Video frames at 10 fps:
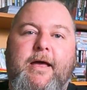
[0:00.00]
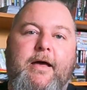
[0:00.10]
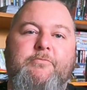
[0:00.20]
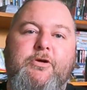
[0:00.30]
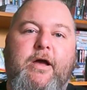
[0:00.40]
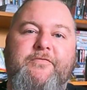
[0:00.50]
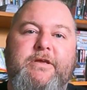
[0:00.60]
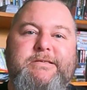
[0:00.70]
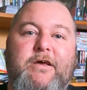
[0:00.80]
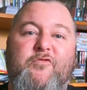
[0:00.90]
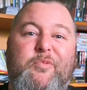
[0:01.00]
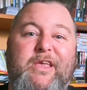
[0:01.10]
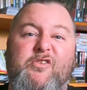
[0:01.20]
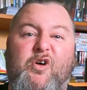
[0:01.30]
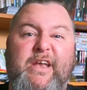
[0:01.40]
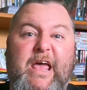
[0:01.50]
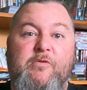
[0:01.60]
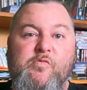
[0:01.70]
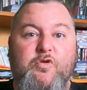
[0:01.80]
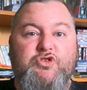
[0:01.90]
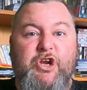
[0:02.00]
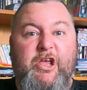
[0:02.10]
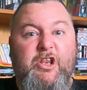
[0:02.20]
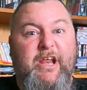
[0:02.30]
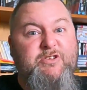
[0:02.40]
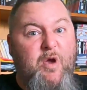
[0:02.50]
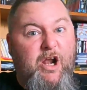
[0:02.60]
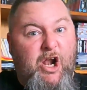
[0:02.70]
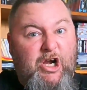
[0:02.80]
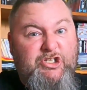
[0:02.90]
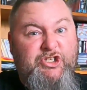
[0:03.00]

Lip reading: Look after yourself, be kind, and we'll see you on the next one.